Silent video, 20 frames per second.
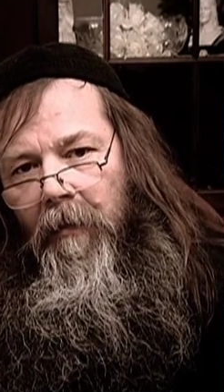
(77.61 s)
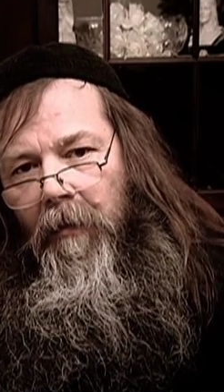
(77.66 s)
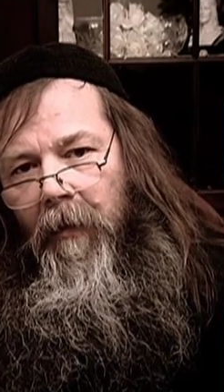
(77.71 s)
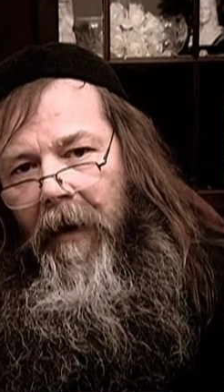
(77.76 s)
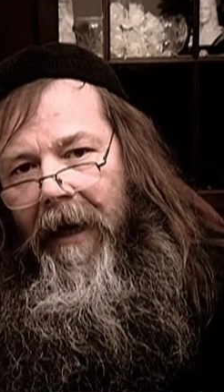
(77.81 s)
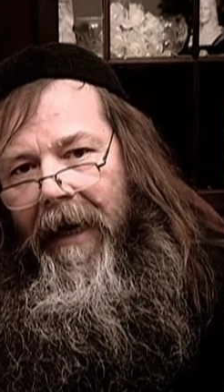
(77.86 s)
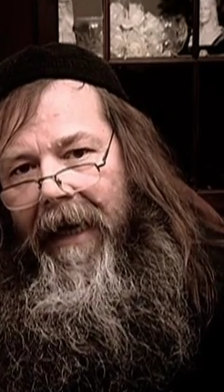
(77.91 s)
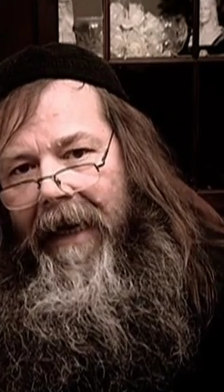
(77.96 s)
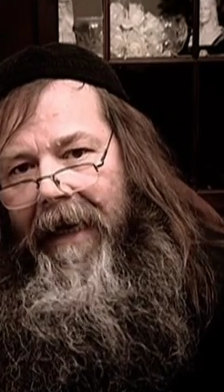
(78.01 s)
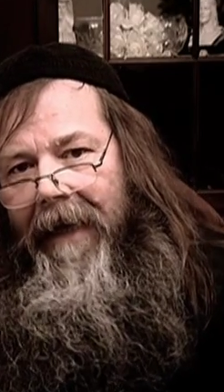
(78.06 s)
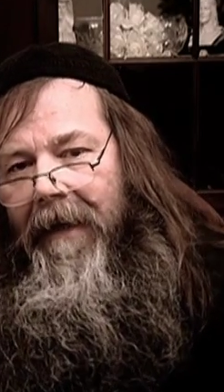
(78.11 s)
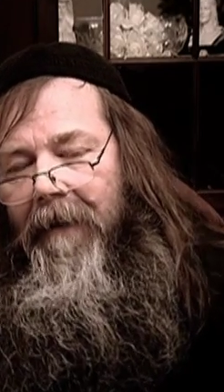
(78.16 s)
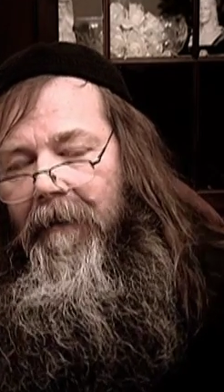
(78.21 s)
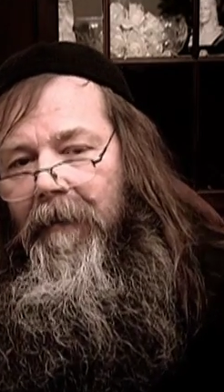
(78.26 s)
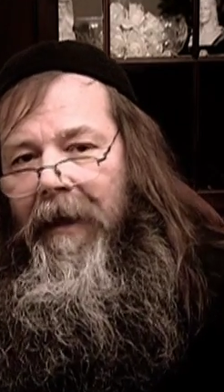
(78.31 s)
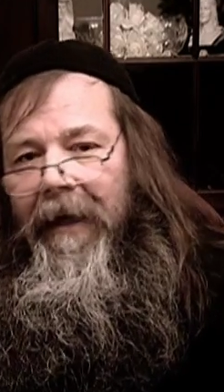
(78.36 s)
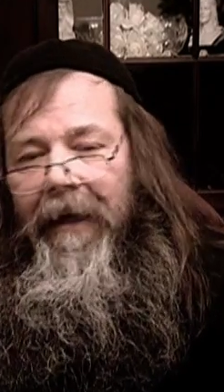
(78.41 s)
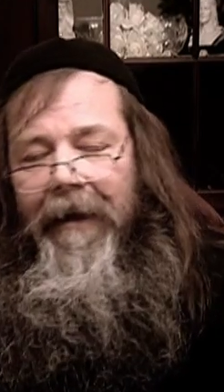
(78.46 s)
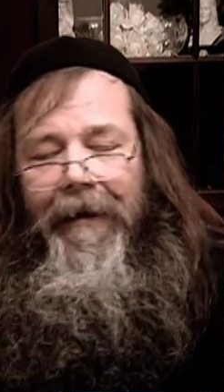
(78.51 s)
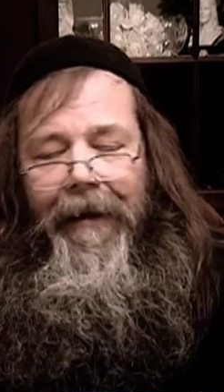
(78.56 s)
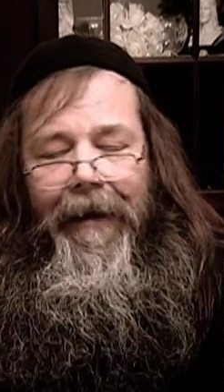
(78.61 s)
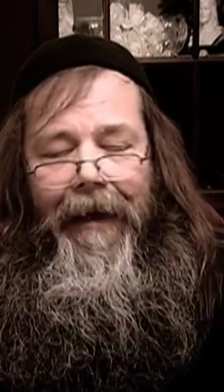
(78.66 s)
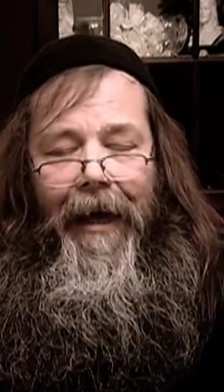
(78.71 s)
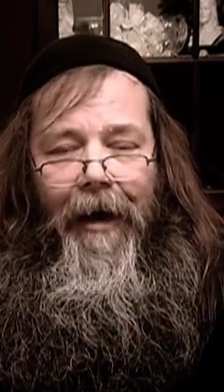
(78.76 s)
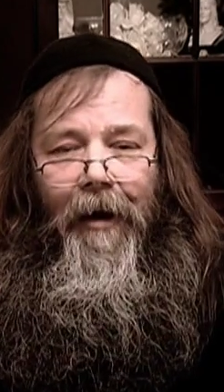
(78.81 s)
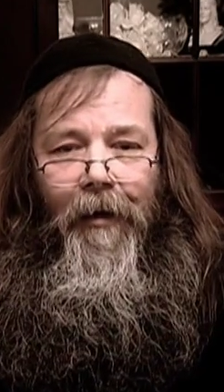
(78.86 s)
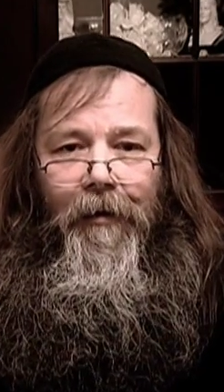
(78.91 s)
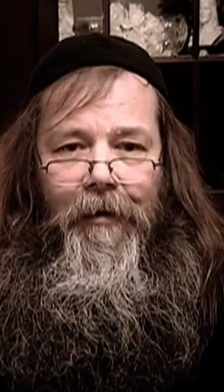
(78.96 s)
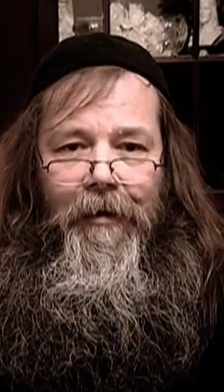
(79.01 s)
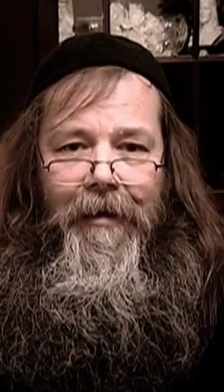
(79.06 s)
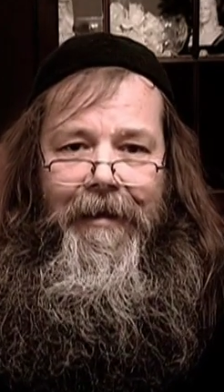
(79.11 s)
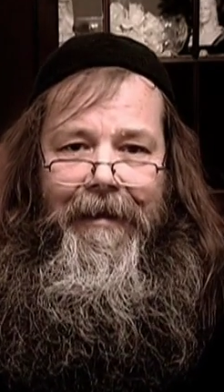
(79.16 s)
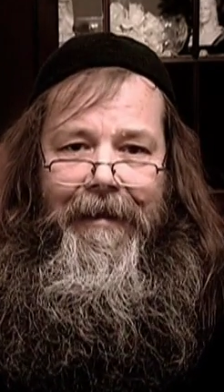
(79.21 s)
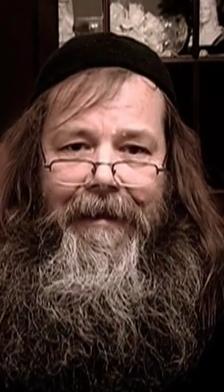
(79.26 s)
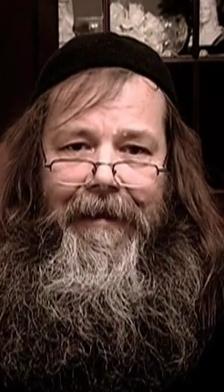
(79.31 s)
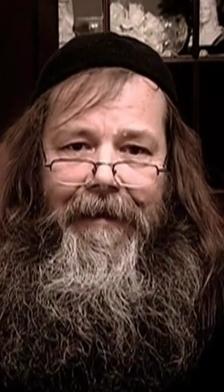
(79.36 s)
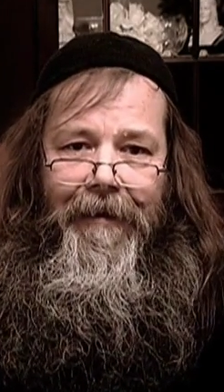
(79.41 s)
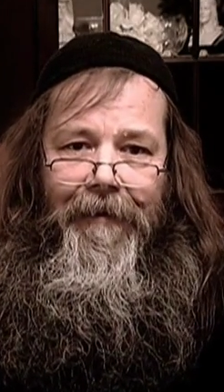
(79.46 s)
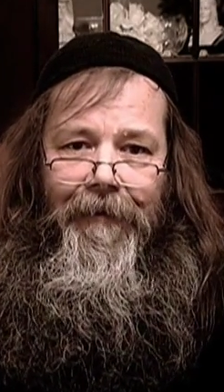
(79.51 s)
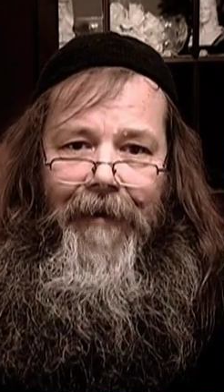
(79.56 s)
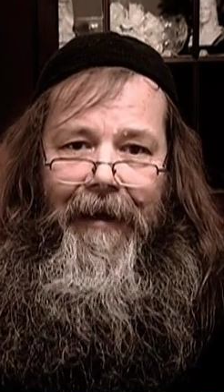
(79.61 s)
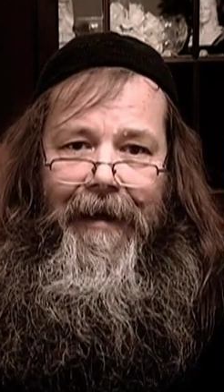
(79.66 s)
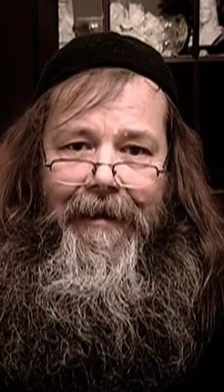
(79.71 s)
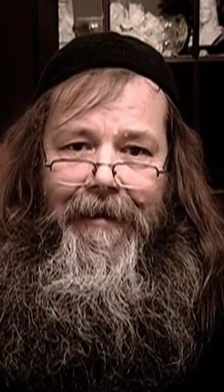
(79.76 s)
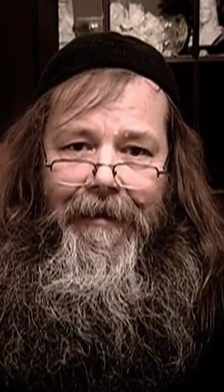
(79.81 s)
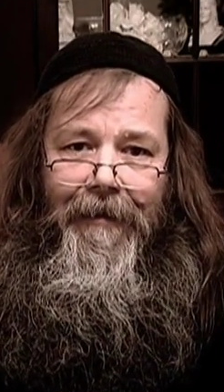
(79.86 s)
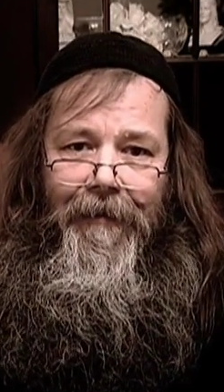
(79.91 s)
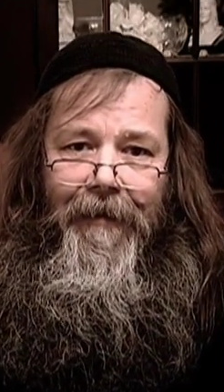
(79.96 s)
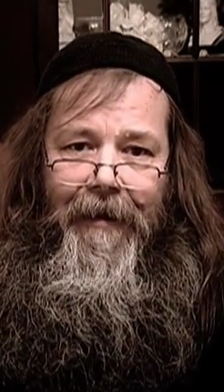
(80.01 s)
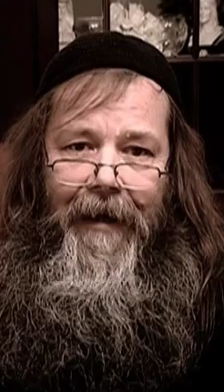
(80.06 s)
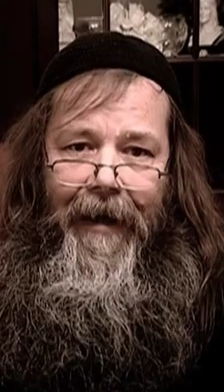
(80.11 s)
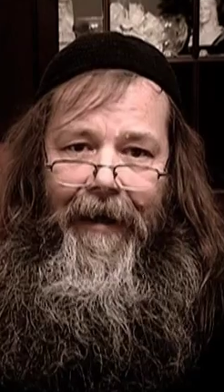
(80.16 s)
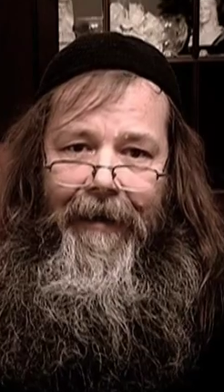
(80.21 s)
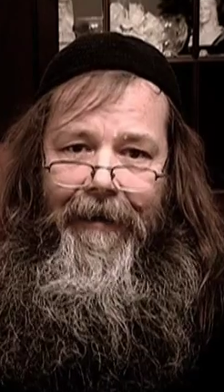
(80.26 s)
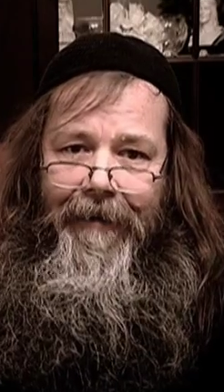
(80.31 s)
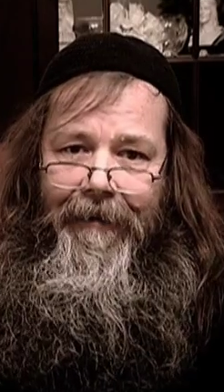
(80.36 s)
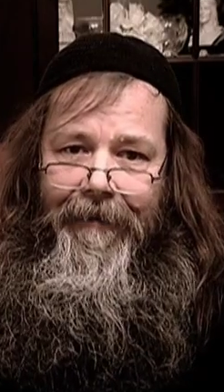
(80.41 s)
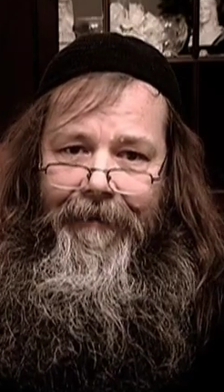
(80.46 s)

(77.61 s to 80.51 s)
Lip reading: by being allowed to see the face of God.